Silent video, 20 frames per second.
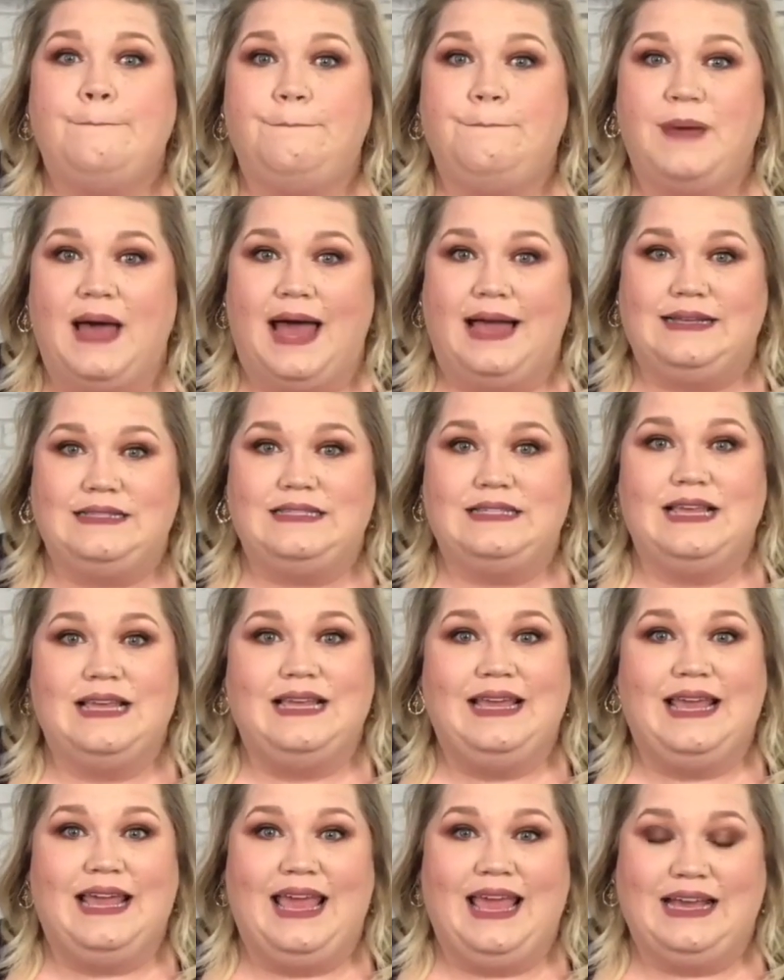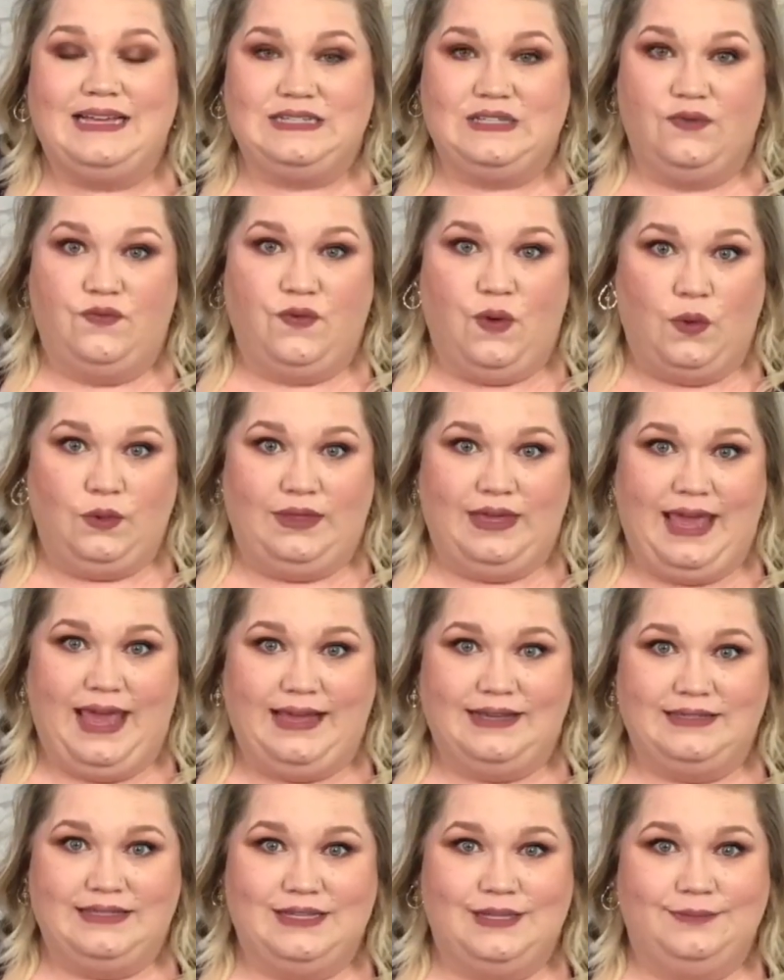But
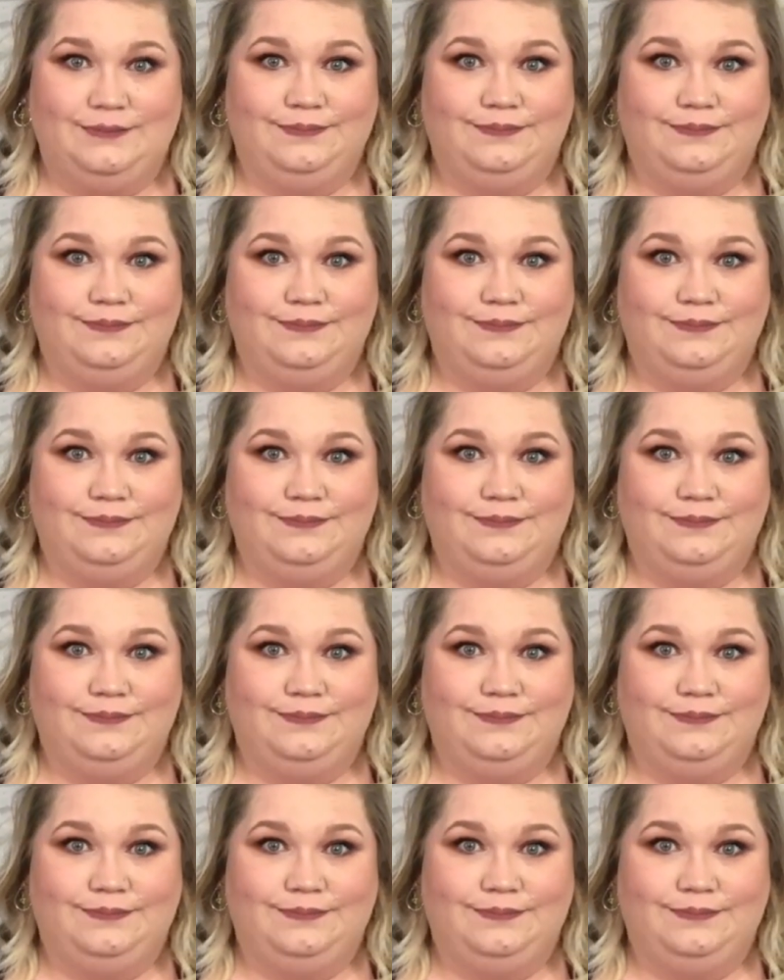exfoliate.